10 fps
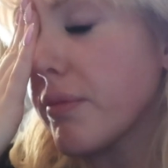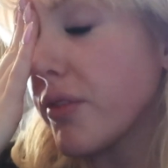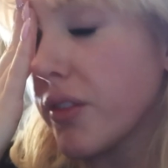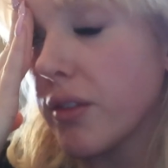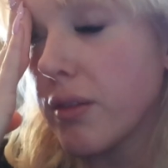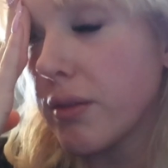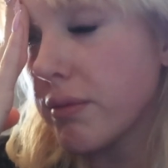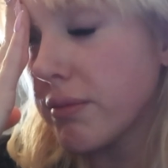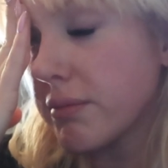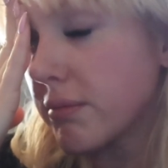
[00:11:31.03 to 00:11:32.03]
for
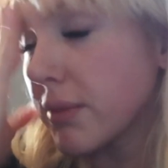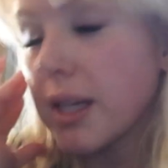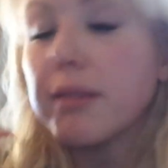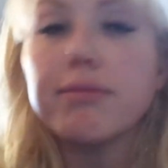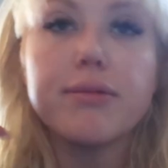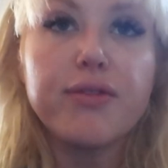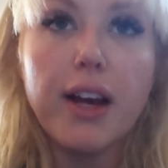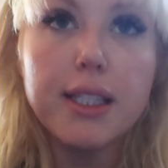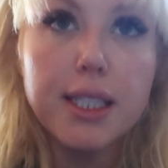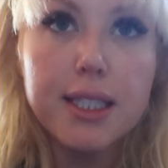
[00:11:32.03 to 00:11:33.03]
like
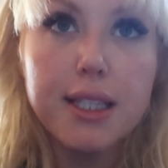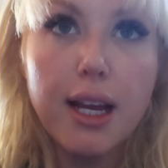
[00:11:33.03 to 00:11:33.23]
Valentine's